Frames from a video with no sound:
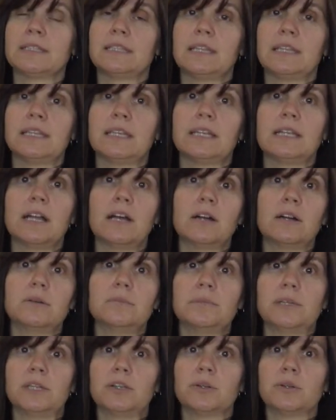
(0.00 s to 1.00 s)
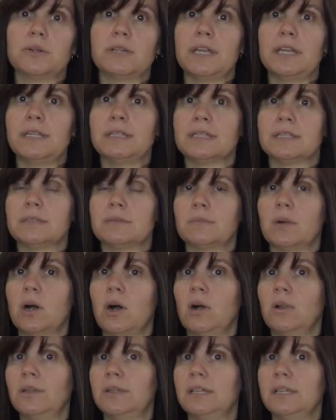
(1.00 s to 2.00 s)
They can come and create some
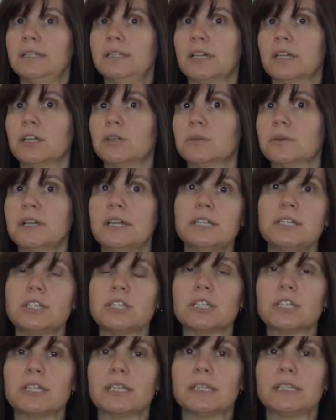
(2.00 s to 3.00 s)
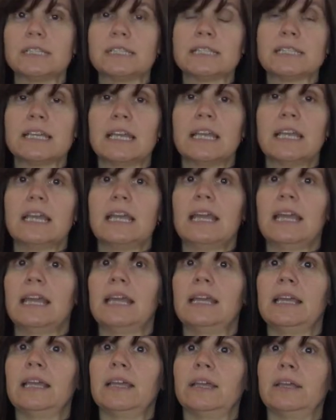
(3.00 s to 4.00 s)
holiday decorations
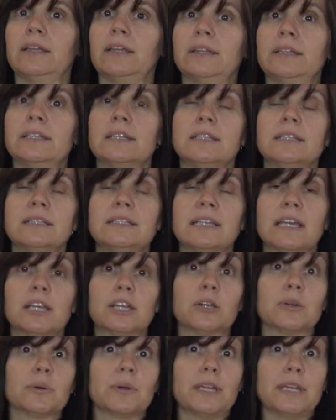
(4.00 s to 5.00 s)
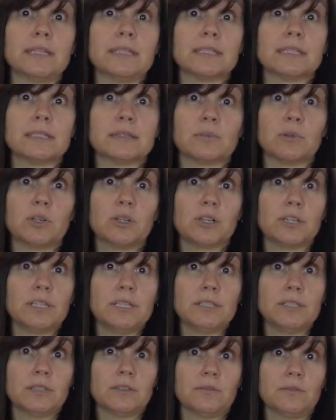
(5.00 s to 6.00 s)
and decorate some
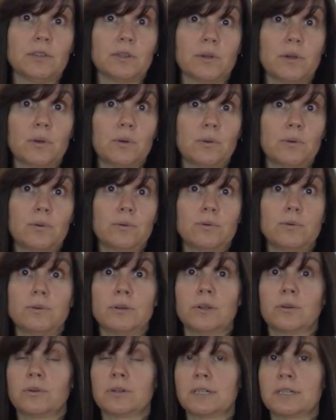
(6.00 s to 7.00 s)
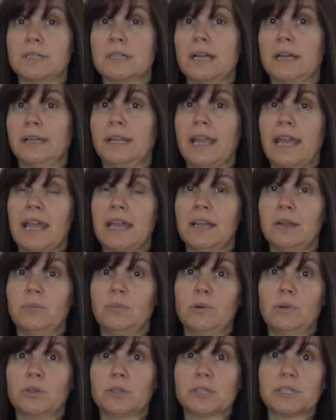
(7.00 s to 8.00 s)
cookies of their own or an
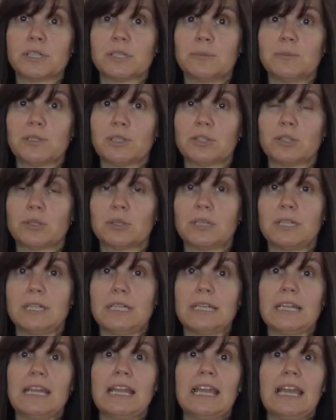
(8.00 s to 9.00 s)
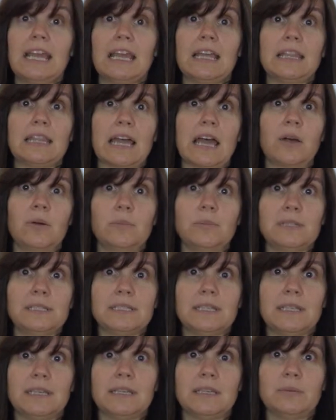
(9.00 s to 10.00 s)
edible Christmas tree. And that will be
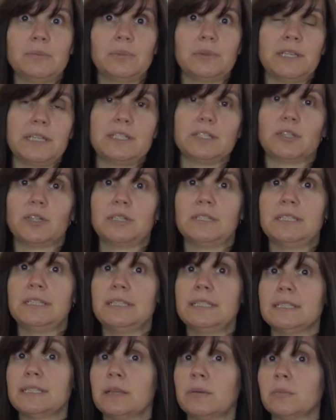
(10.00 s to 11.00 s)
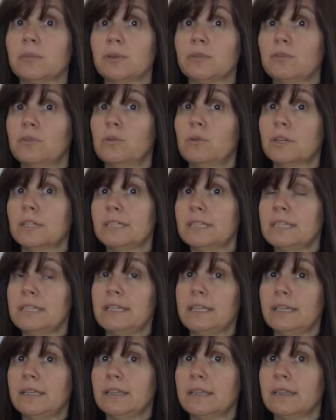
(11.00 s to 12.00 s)
taking place on December
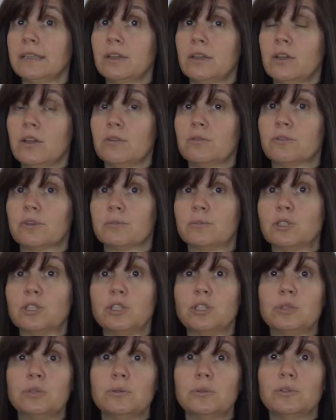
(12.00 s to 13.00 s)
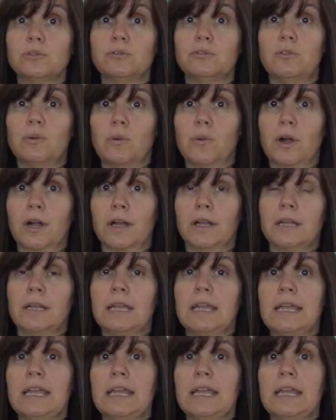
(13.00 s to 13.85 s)
14th from 2 to 4.